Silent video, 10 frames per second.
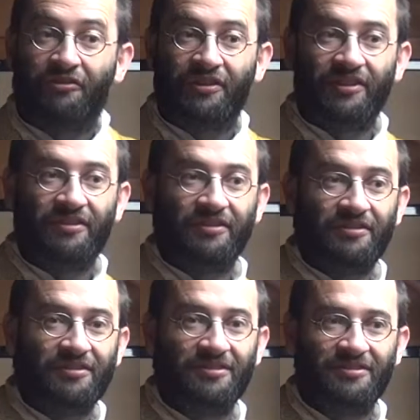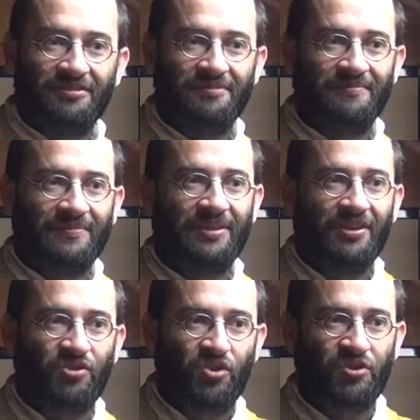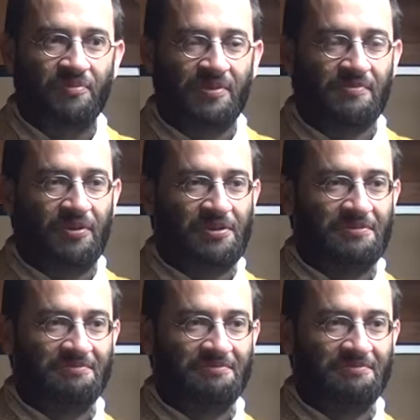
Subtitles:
the chosen people.